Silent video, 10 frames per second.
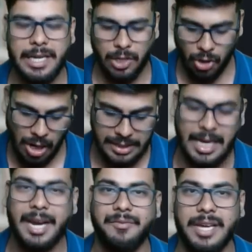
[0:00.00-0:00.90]
cost
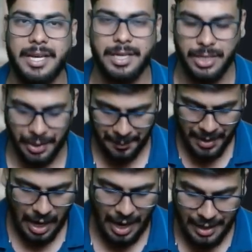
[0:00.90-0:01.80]
I have taken here.
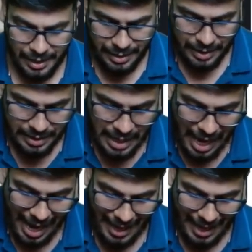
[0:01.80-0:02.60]
Under this, I